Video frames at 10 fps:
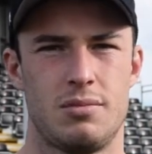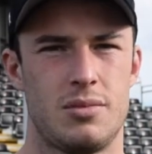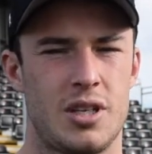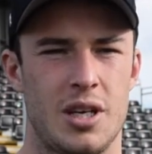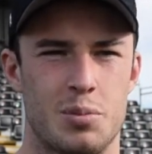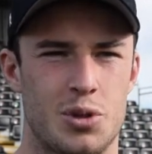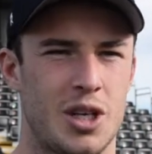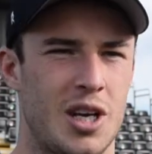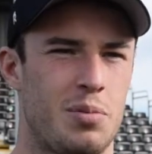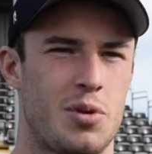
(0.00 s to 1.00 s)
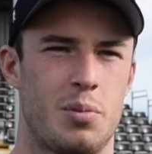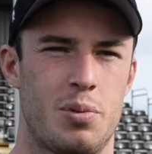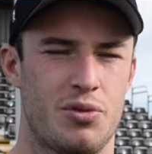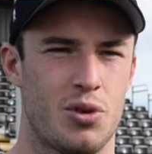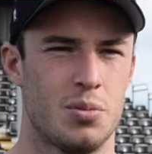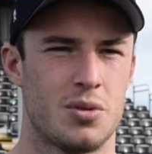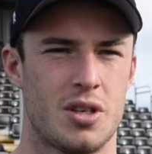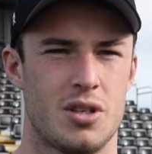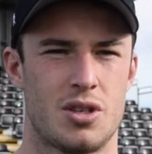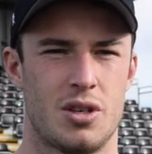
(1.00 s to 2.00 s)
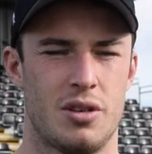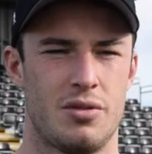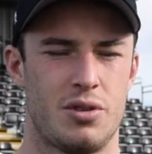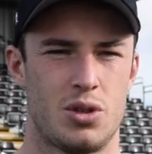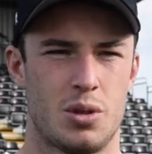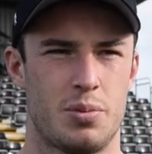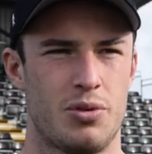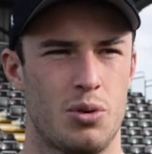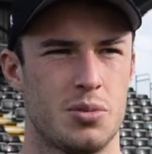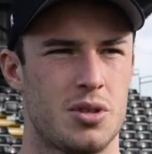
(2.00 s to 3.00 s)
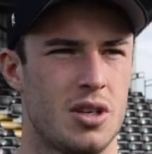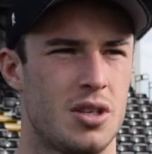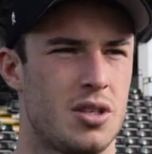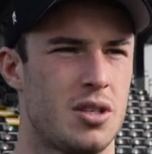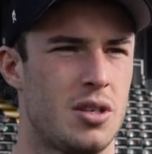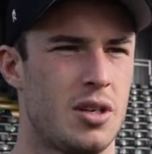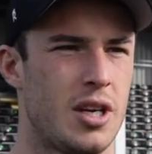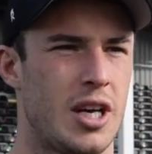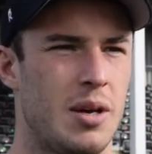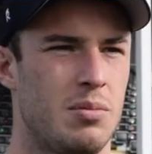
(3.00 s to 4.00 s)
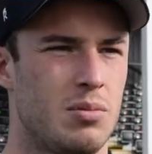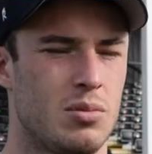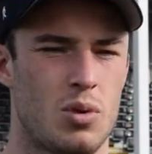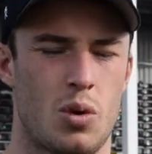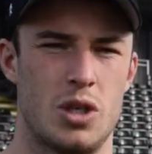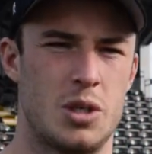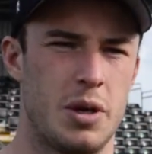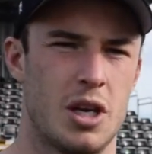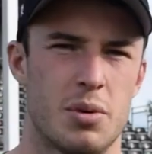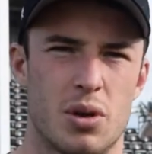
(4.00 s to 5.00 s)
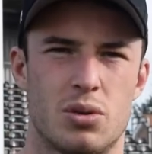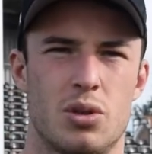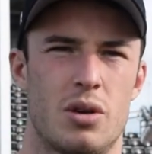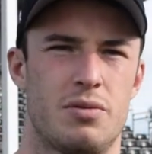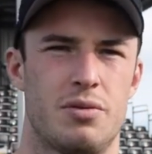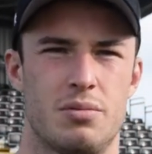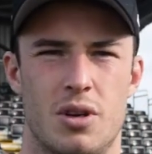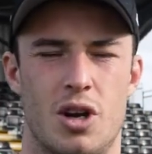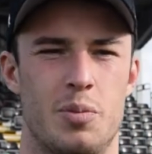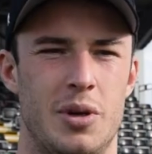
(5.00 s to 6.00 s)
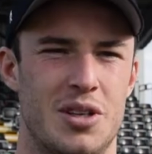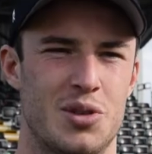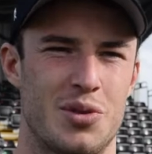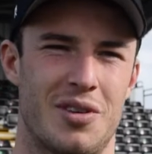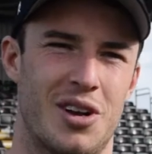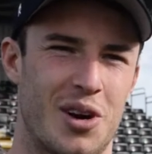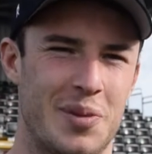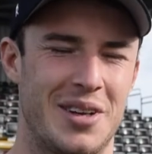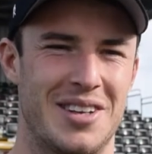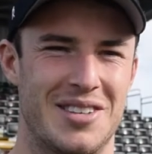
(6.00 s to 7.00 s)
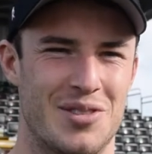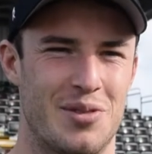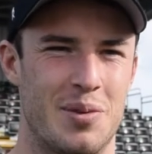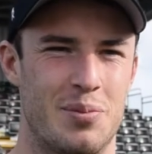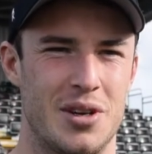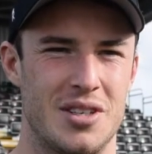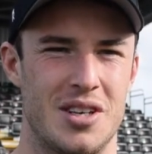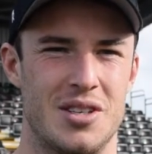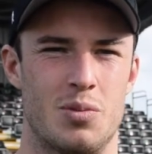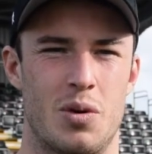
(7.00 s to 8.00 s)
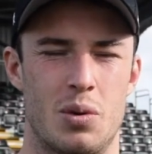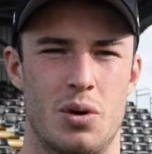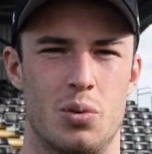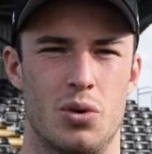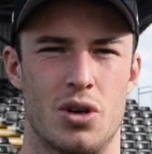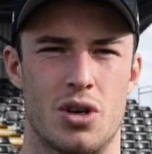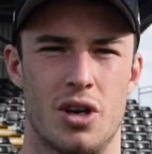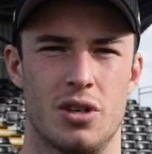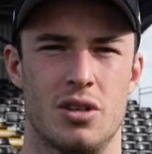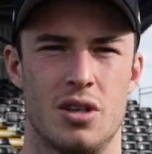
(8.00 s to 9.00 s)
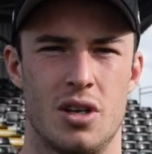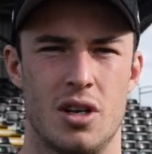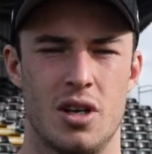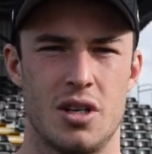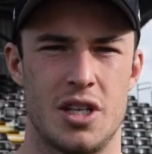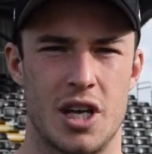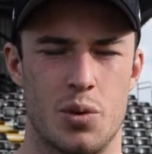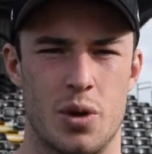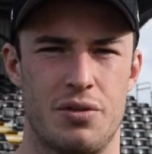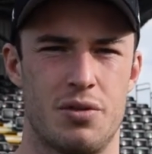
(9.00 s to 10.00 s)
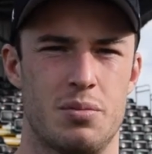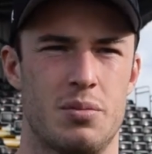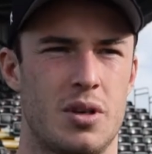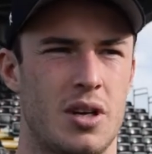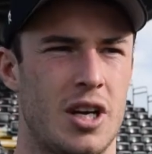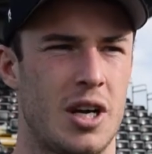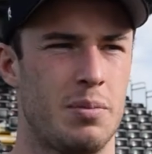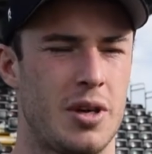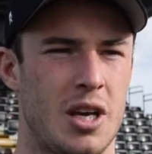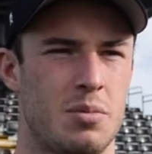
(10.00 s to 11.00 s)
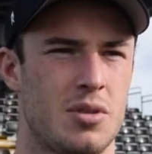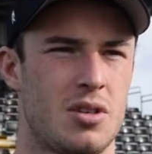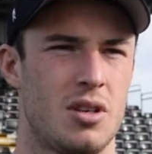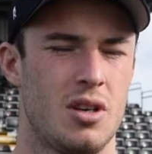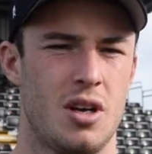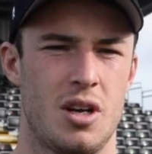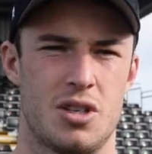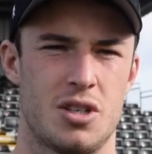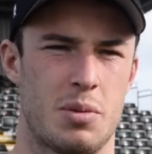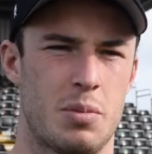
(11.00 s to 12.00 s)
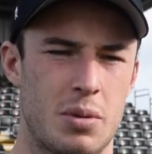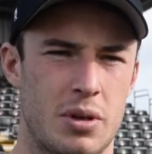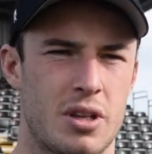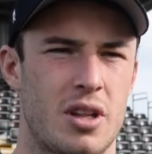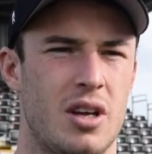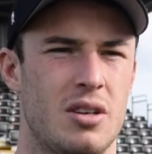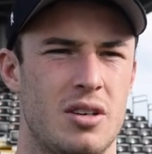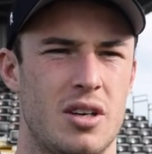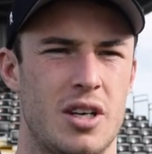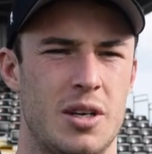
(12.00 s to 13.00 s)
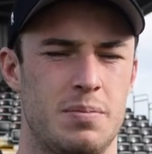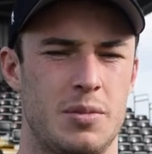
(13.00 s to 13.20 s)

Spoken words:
Team shape, good performances, good individual performances. What we speak about, you have a lot of meetings, we had a lot of meetings over in pre-season, what we want to work on, take away from games. Let's just implement it there.